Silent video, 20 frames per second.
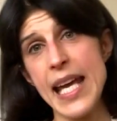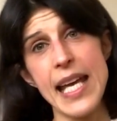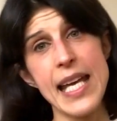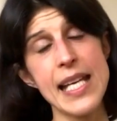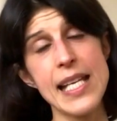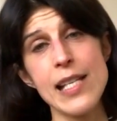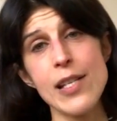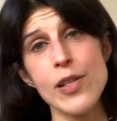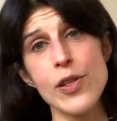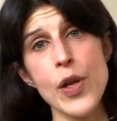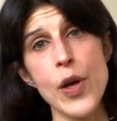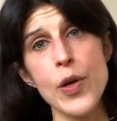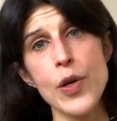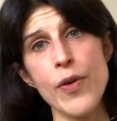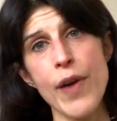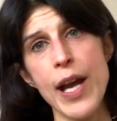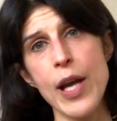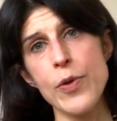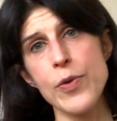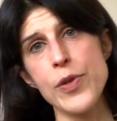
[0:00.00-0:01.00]
It is so
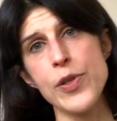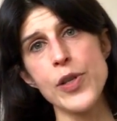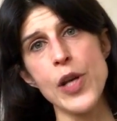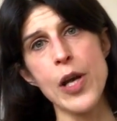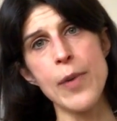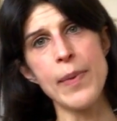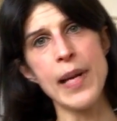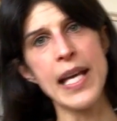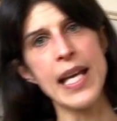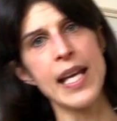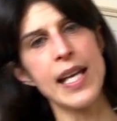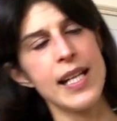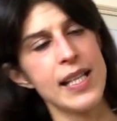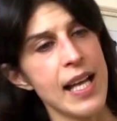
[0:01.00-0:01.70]
great on so many